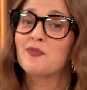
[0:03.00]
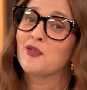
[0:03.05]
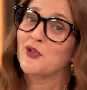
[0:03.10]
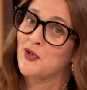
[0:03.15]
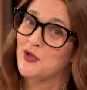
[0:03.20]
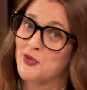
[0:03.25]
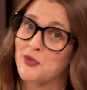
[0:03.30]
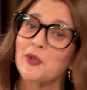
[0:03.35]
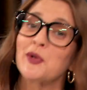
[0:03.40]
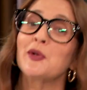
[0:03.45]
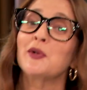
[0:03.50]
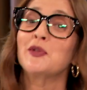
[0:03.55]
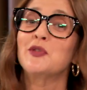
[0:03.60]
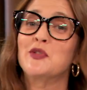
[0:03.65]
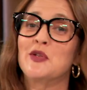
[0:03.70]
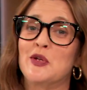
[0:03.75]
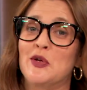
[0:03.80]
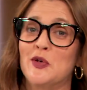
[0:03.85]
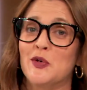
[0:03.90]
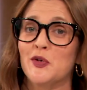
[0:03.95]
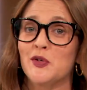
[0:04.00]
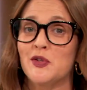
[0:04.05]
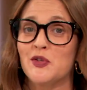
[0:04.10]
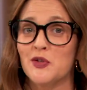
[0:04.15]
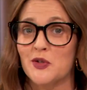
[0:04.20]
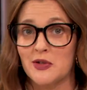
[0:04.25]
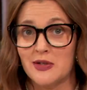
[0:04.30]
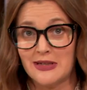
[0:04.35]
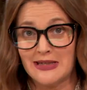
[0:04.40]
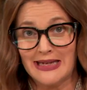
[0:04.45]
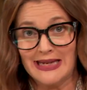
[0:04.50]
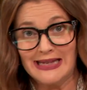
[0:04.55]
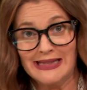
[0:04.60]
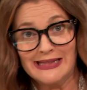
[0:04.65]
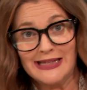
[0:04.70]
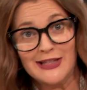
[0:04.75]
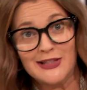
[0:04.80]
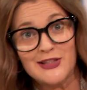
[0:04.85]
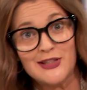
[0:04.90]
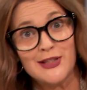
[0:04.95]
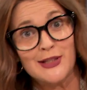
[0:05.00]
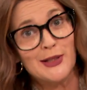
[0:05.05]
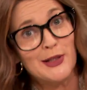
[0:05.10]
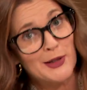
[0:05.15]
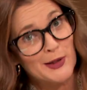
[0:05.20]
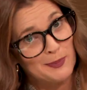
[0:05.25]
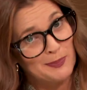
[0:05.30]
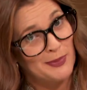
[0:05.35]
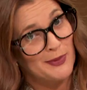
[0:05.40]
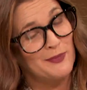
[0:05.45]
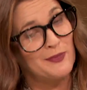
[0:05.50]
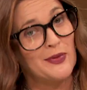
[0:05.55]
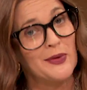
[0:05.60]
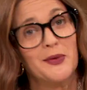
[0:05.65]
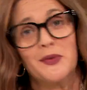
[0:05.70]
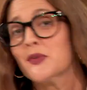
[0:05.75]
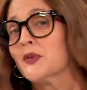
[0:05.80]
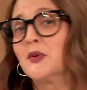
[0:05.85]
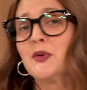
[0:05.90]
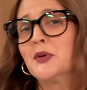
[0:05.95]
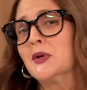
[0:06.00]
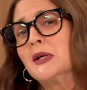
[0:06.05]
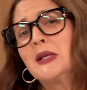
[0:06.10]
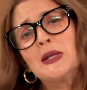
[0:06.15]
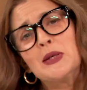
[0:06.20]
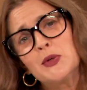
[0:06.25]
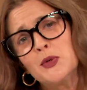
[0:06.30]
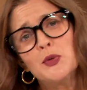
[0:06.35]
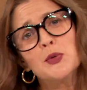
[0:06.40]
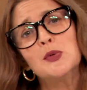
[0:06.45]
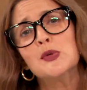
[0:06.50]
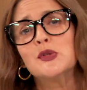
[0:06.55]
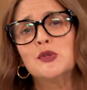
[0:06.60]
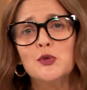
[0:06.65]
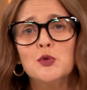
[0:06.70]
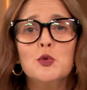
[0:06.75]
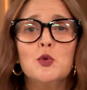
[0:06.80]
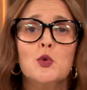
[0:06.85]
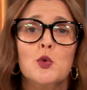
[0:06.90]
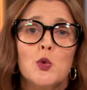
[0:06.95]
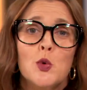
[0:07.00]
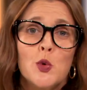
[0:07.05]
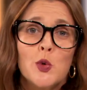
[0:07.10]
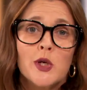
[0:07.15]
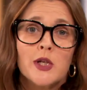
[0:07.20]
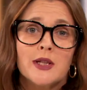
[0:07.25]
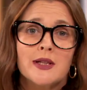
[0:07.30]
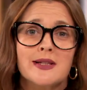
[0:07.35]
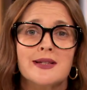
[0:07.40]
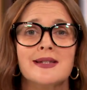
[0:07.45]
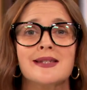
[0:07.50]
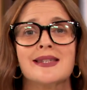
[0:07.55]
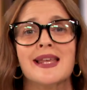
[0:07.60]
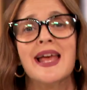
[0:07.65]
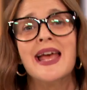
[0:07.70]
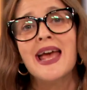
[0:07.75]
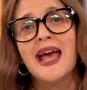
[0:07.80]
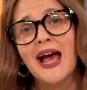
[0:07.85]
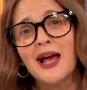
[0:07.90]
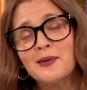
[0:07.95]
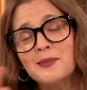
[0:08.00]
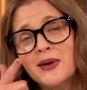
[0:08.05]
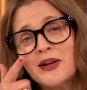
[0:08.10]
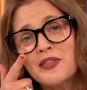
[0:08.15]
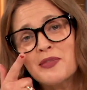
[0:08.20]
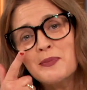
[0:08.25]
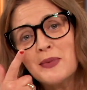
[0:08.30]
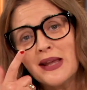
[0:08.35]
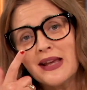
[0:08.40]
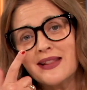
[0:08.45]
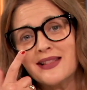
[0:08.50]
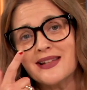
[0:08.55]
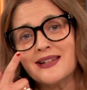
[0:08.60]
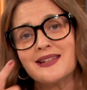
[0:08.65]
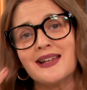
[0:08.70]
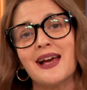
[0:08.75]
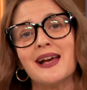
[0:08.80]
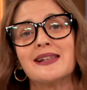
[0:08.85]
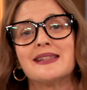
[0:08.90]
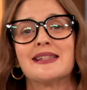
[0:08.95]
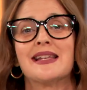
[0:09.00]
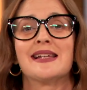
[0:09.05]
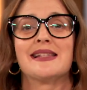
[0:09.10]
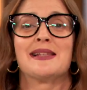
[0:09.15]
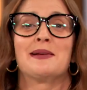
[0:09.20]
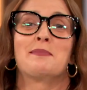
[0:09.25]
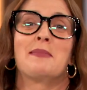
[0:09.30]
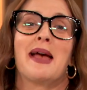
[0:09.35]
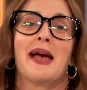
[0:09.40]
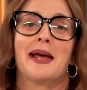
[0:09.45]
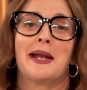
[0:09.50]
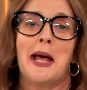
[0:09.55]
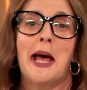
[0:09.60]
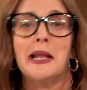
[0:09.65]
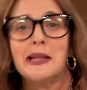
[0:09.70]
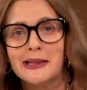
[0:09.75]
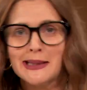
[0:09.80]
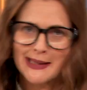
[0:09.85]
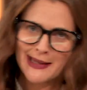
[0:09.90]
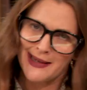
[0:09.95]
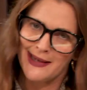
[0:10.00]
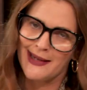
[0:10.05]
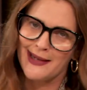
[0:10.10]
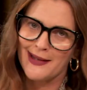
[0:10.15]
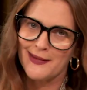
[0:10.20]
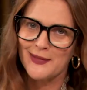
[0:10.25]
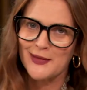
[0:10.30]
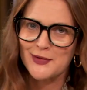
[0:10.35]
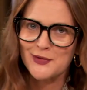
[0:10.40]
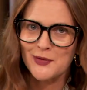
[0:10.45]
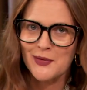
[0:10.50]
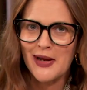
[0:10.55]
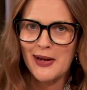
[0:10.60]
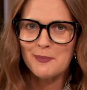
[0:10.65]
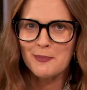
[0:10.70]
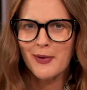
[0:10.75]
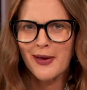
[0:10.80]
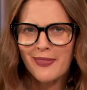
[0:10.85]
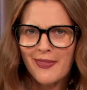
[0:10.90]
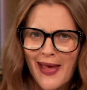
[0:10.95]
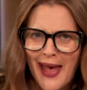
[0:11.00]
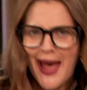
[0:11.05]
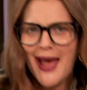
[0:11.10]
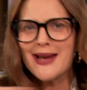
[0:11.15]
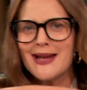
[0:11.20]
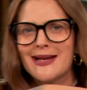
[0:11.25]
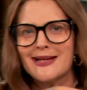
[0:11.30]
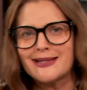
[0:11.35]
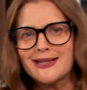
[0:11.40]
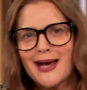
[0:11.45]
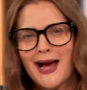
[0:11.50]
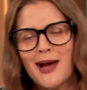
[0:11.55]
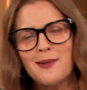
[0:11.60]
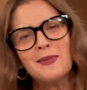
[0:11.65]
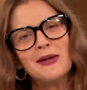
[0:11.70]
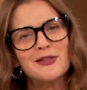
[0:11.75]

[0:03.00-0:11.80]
For Drew's News, your daily slurp of those good news noodles. And with me at the desk is a man I'd lady and the tramp with anytime.